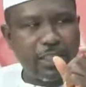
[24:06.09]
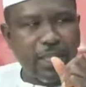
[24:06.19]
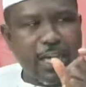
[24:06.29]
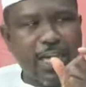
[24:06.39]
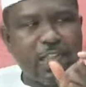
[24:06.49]

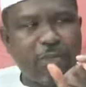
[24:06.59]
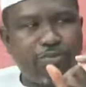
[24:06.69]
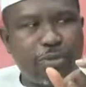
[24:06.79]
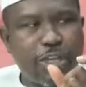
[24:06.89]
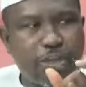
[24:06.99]

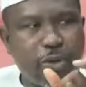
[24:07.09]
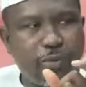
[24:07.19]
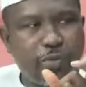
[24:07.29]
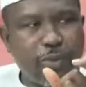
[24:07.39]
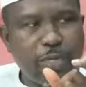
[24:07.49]
inspiration
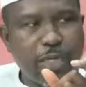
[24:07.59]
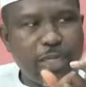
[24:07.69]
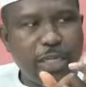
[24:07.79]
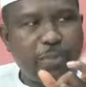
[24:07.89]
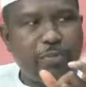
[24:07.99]
they
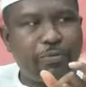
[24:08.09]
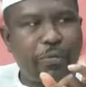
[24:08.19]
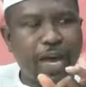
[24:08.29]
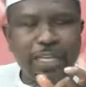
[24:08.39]
provide.